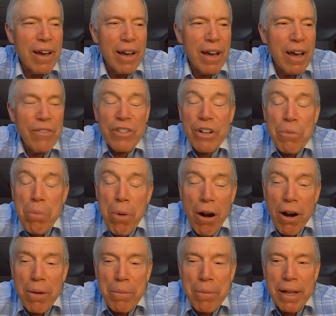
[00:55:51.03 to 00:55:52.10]
an
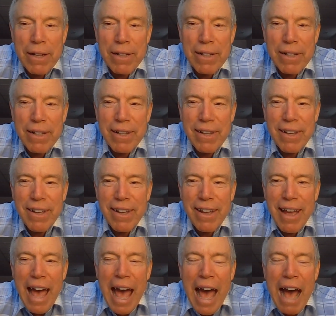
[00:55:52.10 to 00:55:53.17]
apartment
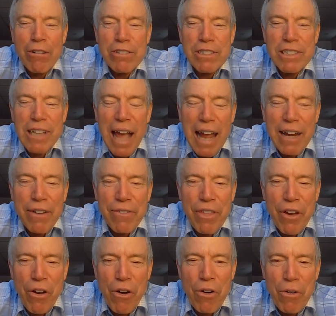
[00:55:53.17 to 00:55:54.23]
outside of
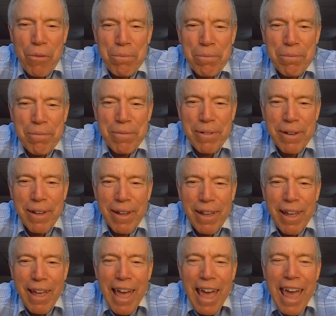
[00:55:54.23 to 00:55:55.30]
the home,
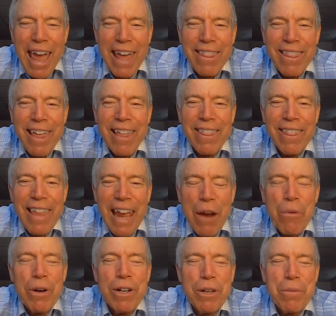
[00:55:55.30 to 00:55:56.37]
and then they
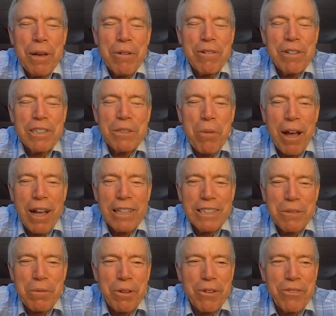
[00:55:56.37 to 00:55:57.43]
were to be
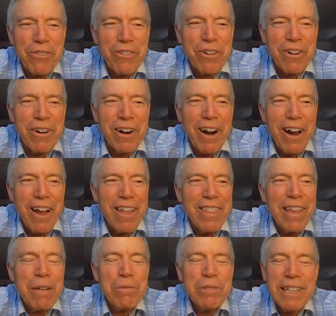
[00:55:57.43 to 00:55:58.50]
responsible for
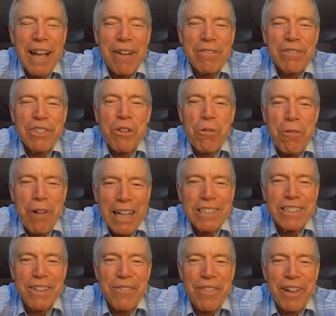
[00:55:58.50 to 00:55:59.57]
themselves the
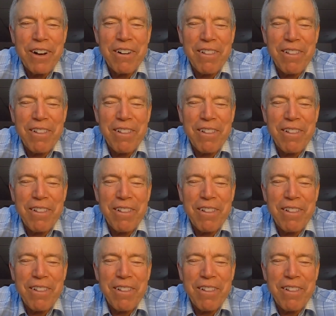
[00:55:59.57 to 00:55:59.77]
rest of their